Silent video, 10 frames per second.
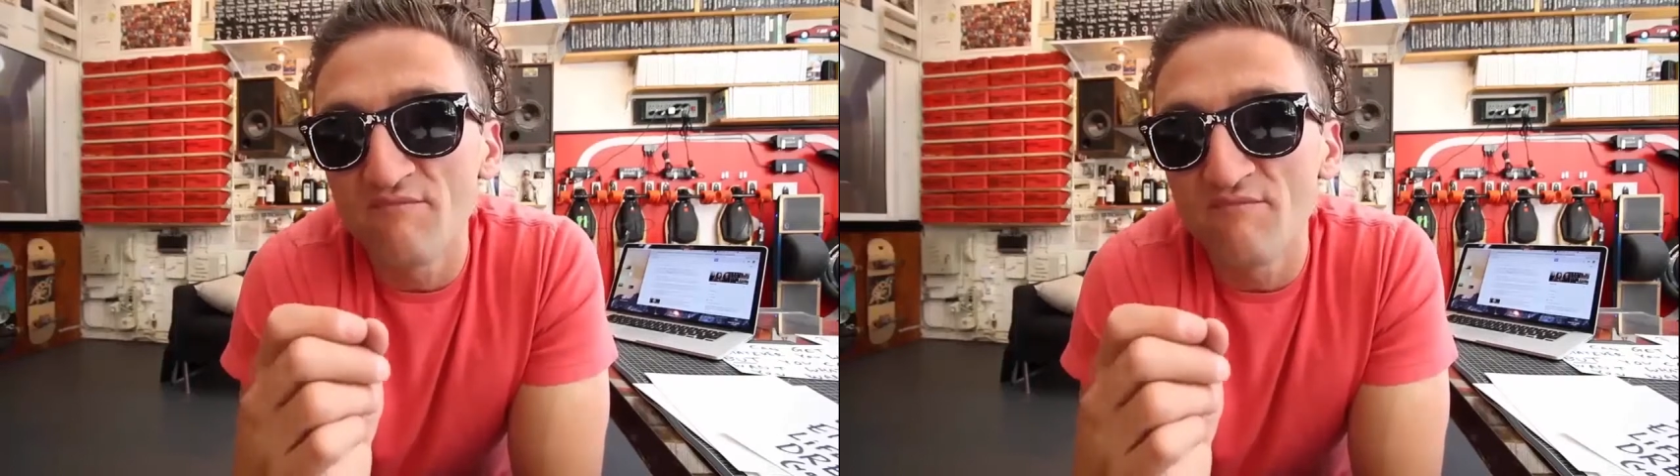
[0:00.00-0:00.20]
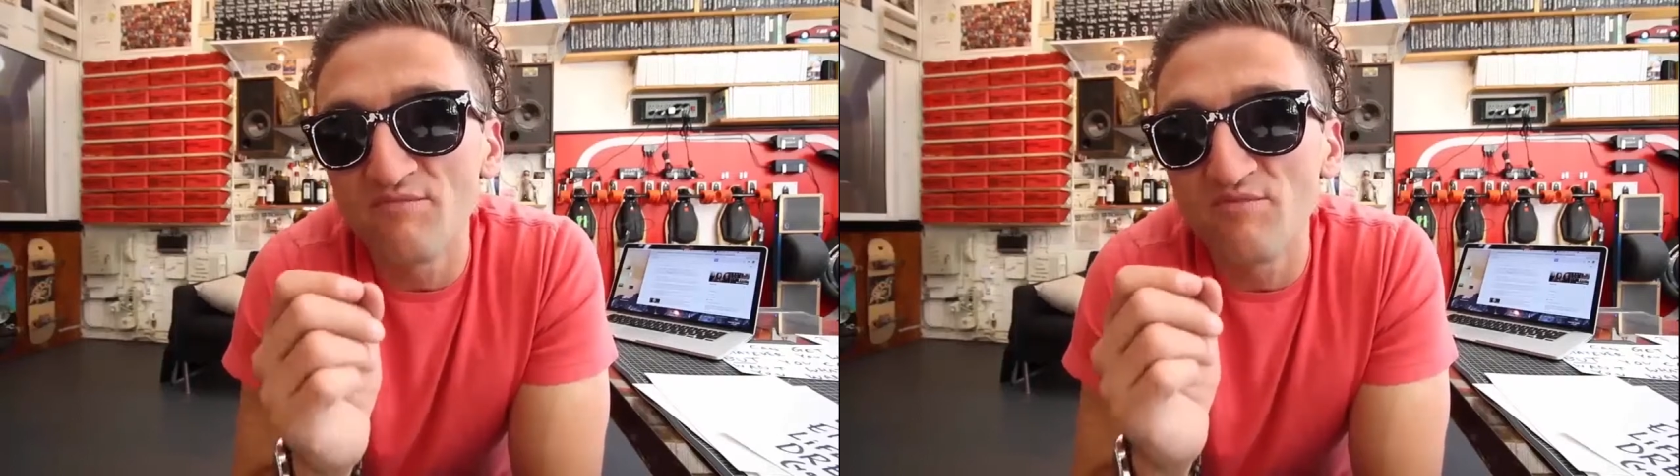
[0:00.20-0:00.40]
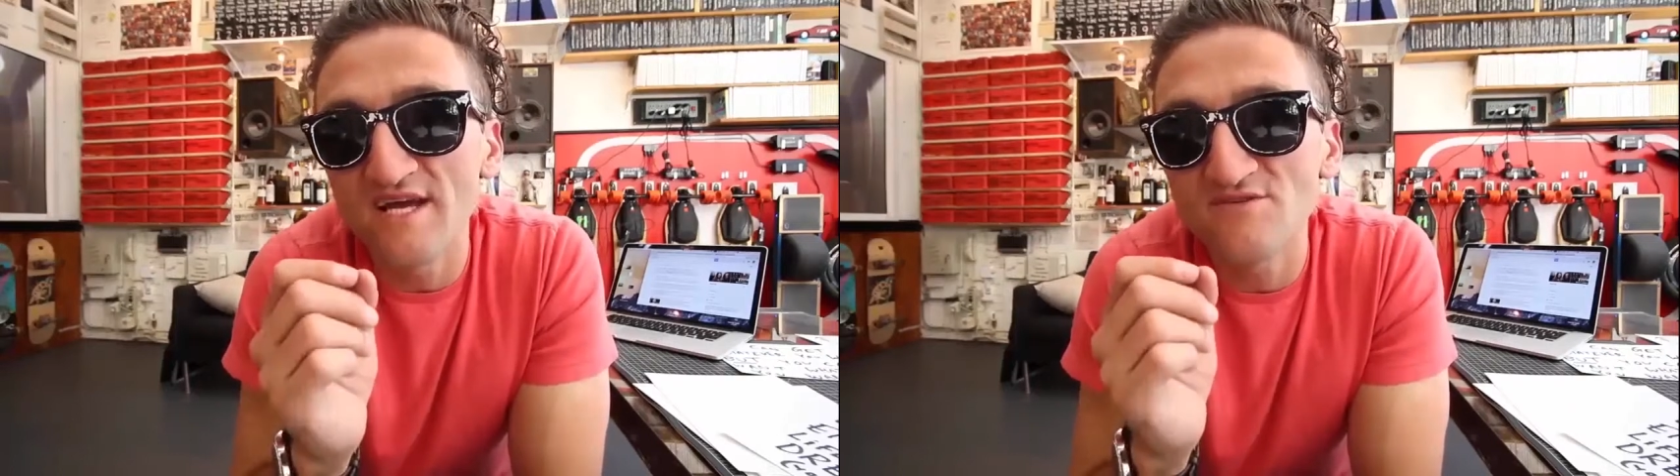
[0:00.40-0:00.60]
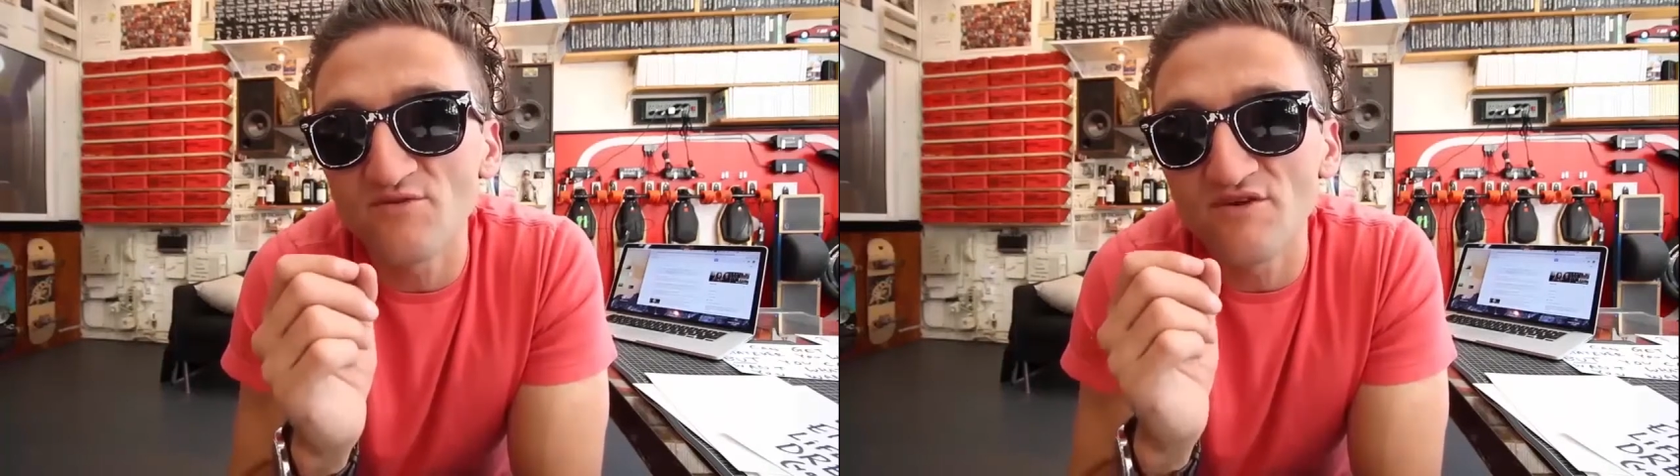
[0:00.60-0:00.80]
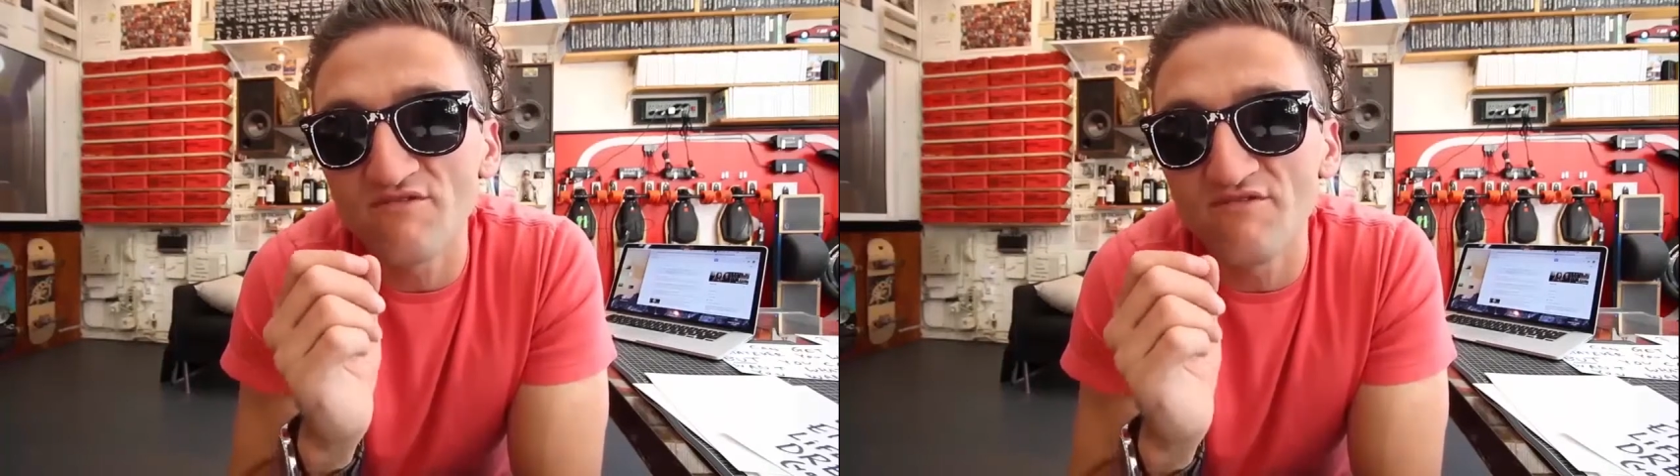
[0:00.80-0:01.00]
but a place where
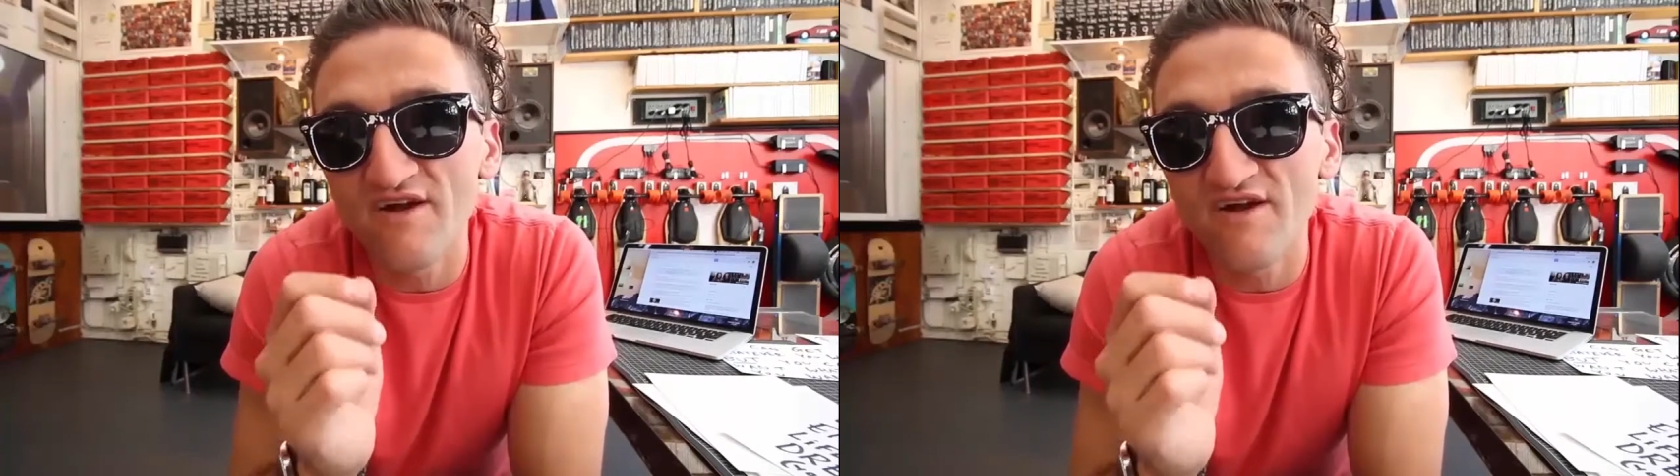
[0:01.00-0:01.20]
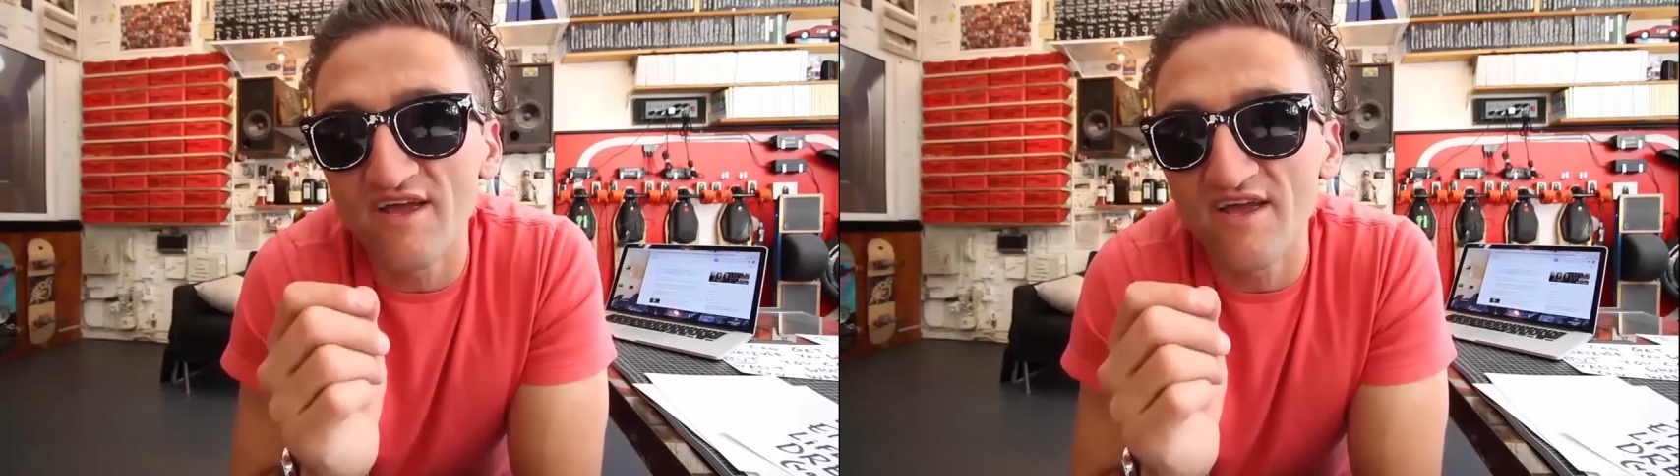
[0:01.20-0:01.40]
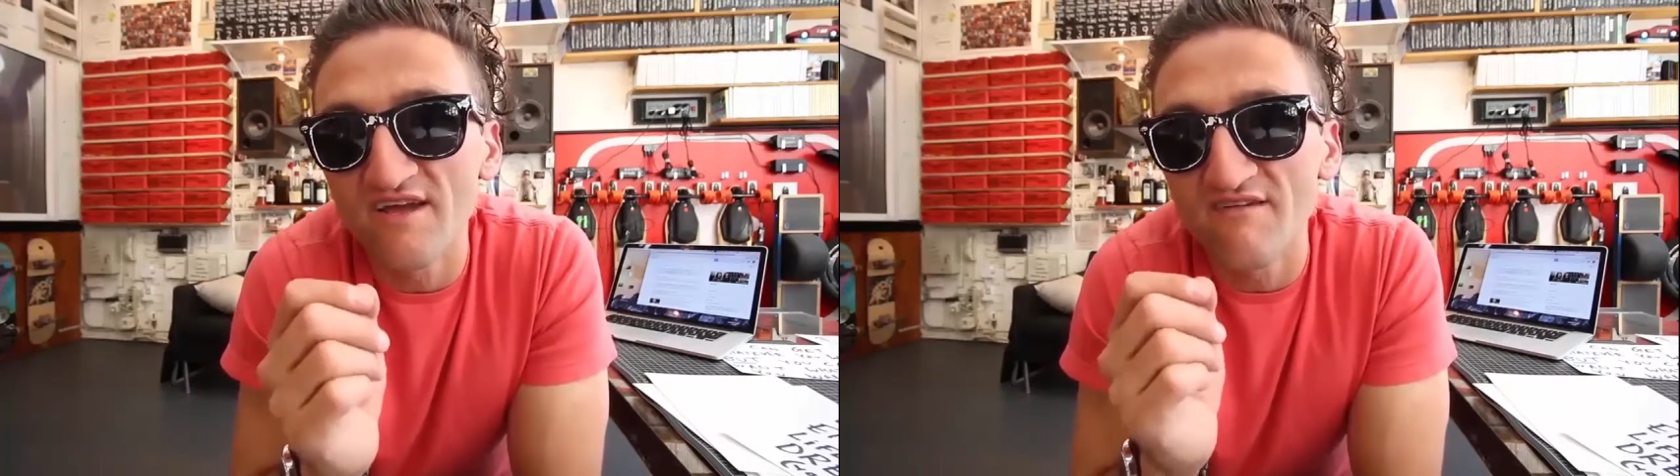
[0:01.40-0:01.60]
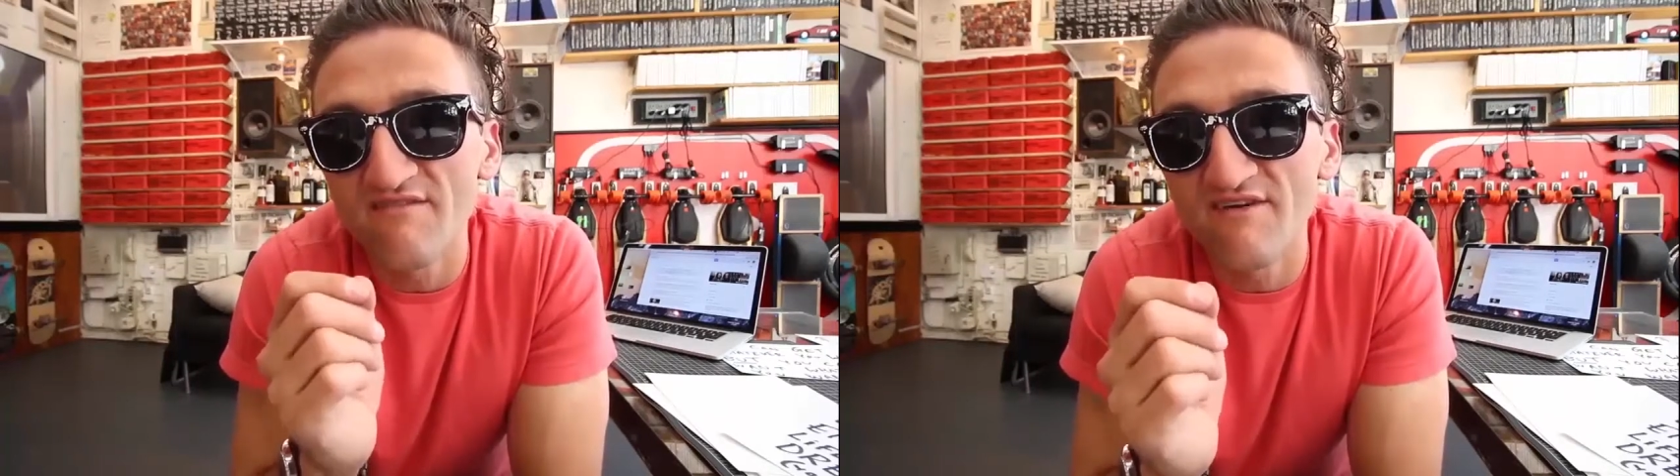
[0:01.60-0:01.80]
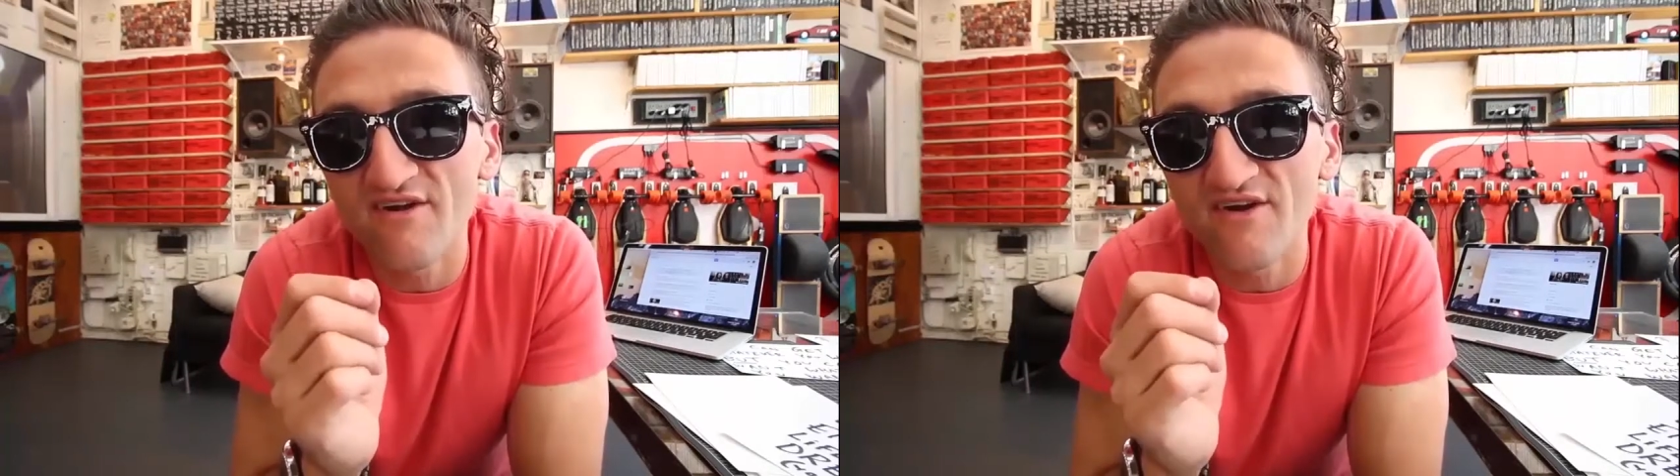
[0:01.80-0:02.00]
you're very,
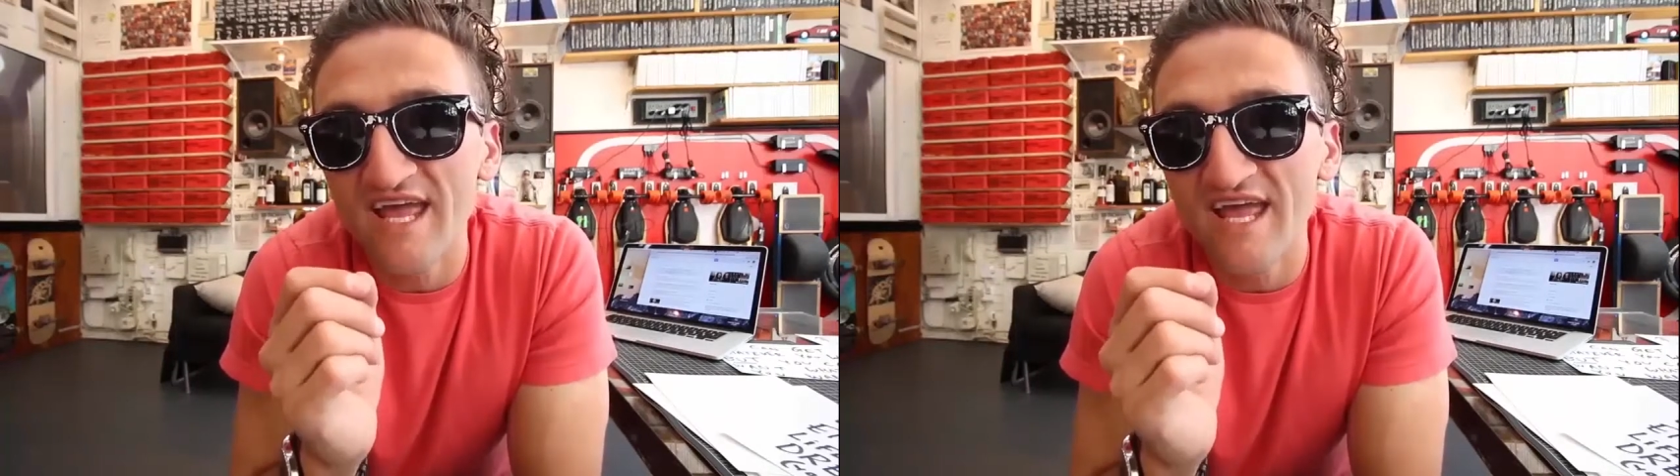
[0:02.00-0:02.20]
very